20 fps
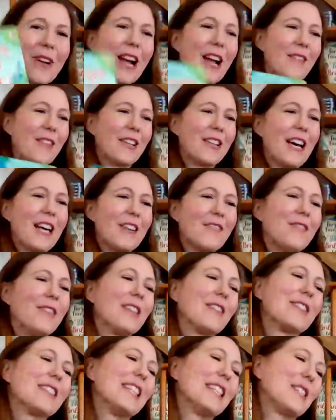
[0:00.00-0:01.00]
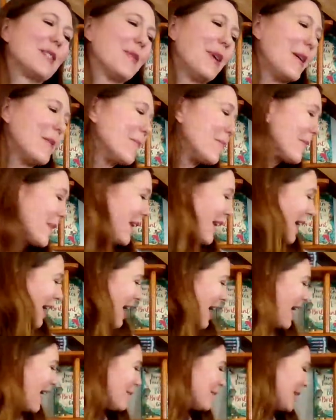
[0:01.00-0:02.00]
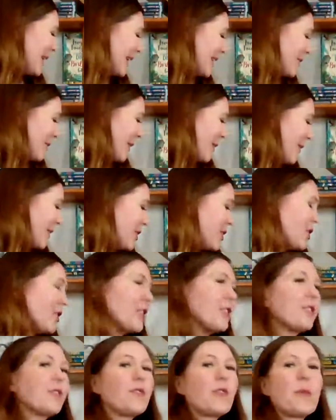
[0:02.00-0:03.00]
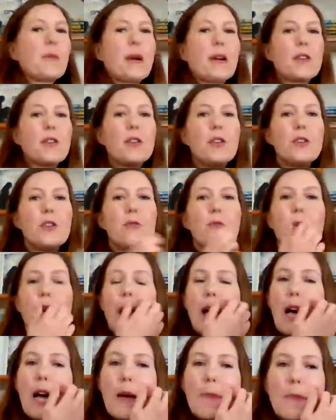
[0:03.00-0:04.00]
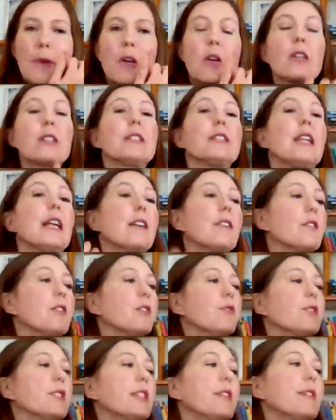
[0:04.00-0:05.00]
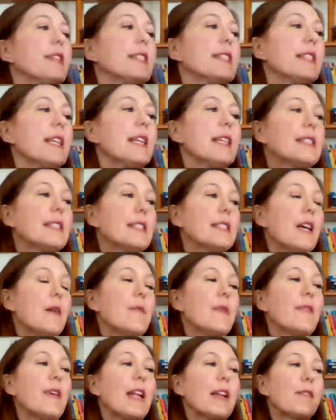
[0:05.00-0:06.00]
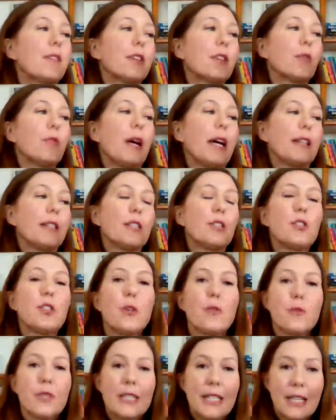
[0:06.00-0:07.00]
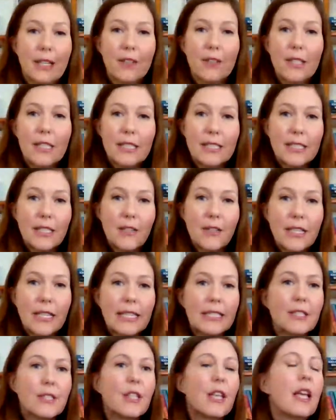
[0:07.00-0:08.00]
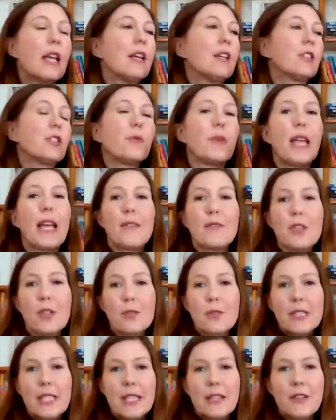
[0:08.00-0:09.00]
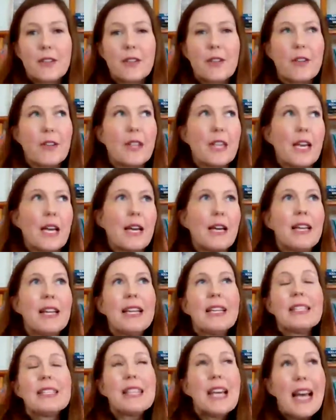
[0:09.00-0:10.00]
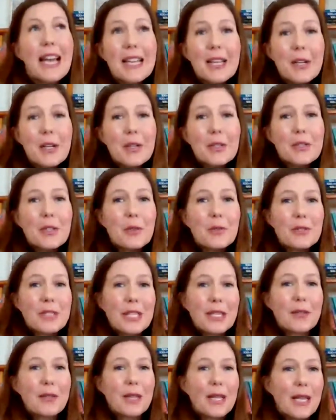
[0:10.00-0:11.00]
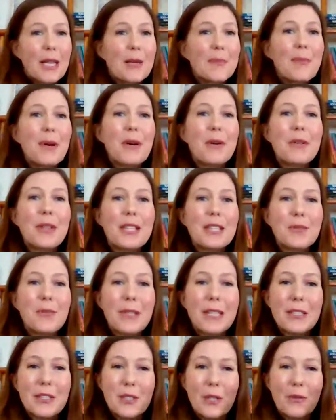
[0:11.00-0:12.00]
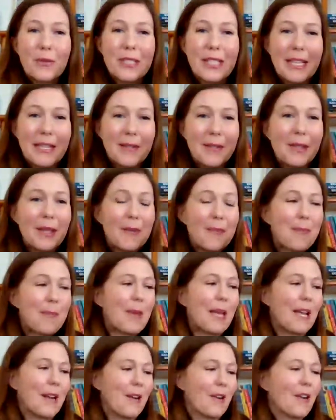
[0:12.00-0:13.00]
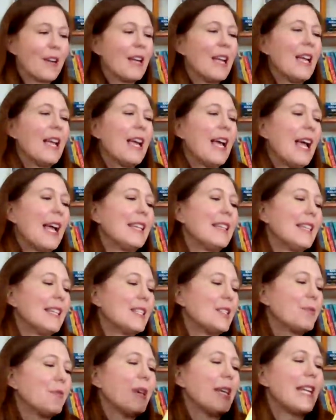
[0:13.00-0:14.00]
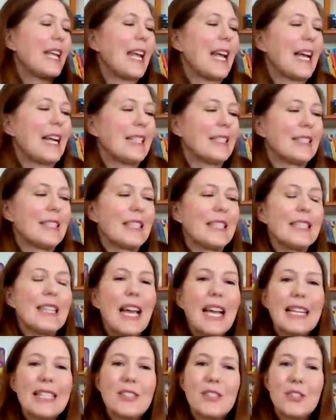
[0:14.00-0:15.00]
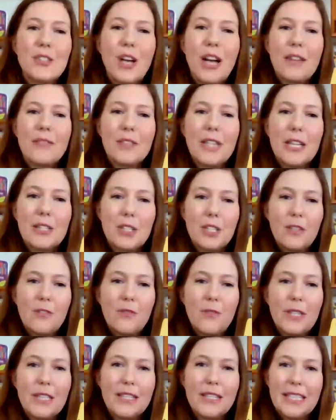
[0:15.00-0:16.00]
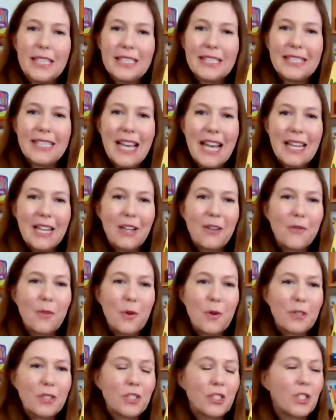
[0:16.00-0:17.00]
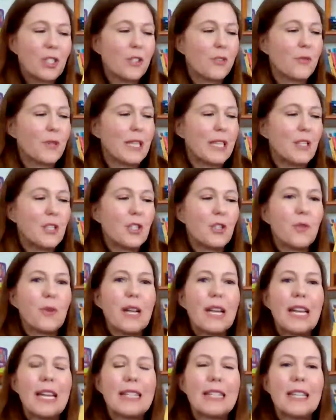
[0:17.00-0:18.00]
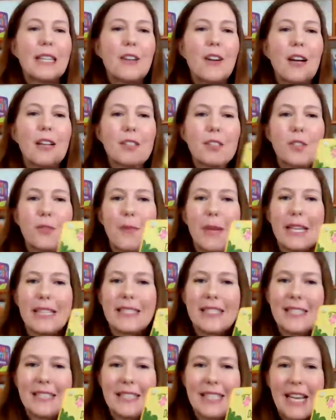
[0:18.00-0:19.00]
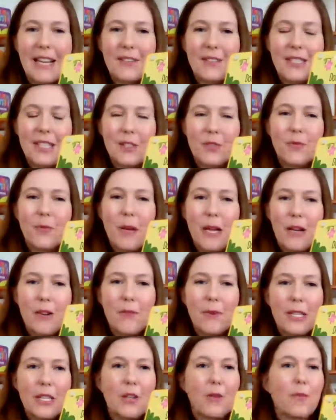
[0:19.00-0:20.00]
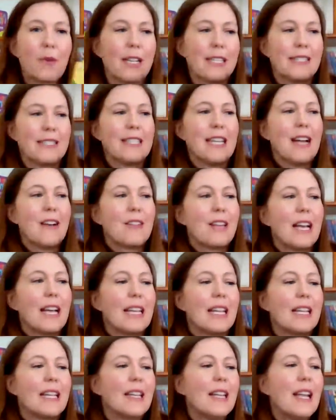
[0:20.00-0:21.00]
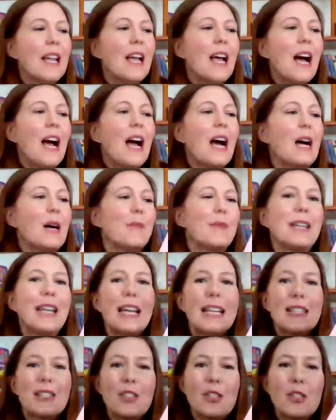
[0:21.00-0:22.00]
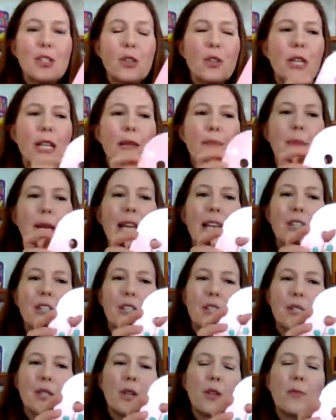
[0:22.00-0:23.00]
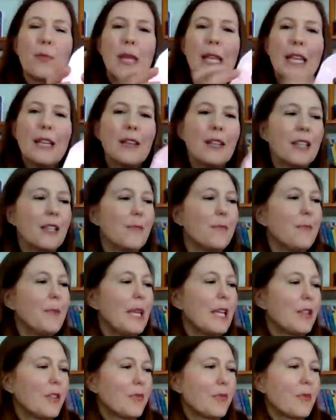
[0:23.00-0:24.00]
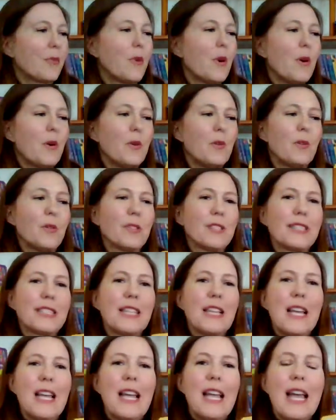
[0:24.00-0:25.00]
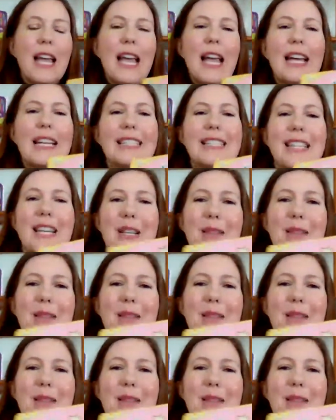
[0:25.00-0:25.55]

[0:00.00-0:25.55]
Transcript: having a lot of fun with this one. The next one I want to show you is from our new, or it's not our new series. It's we've had it for a little while, the Don't Tickle the series. So we have Don't Tickle the Tiger, Don't Tickle the Hippo. This one is Don't Tickle the Bear. And this one has the nice, soft, touchy-feelies that, of course, children enjoy. And then it also makes the sounds as well when you press down on it. Nice, sturdy pages, little peek through holes. And